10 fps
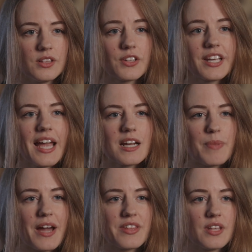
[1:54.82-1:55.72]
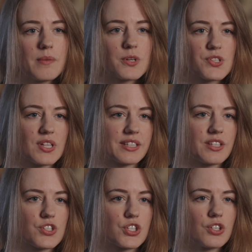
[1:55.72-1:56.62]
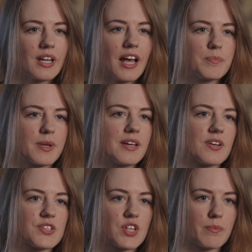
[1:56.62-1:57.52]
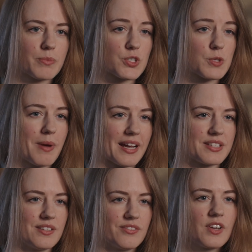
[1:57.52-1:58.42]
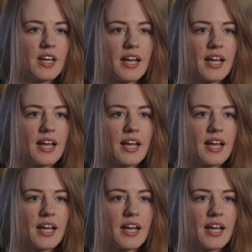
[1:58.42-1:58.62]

Looking at it by the numbers like this should help give us some perspective,